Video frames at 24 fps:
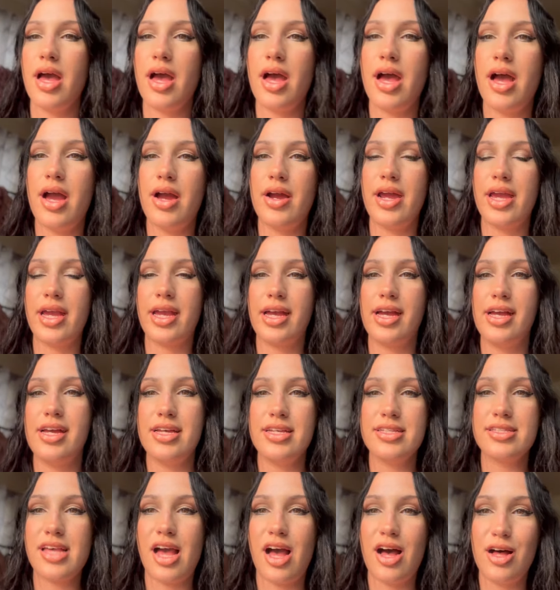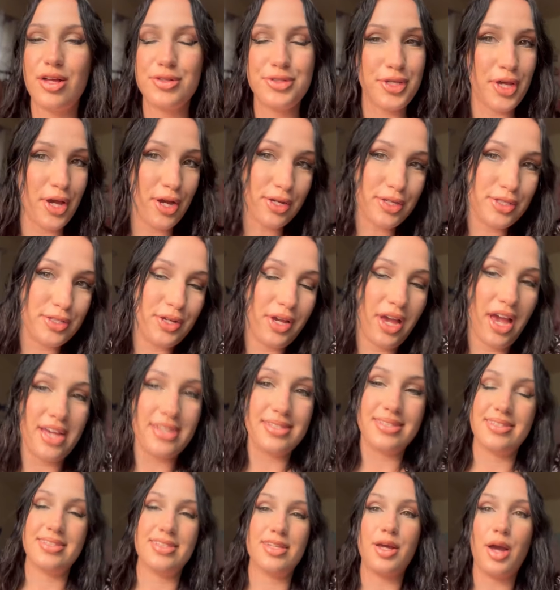All right, guys, I'll talk to you
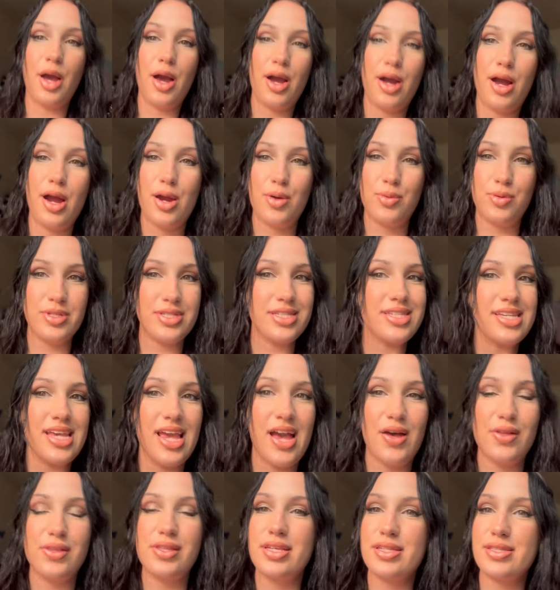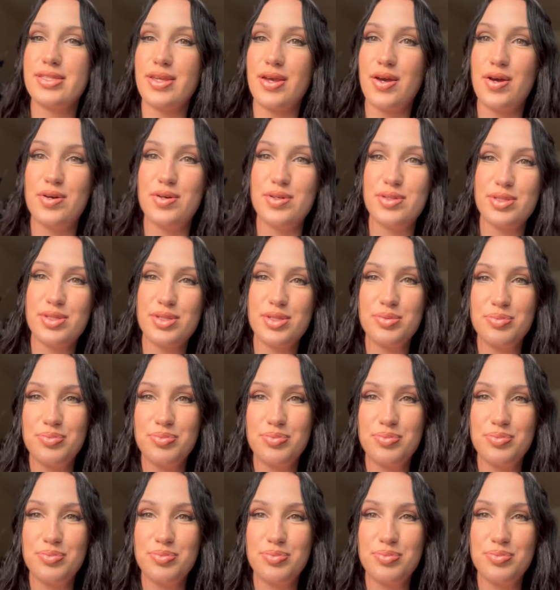guys in the car. We'll see how this goes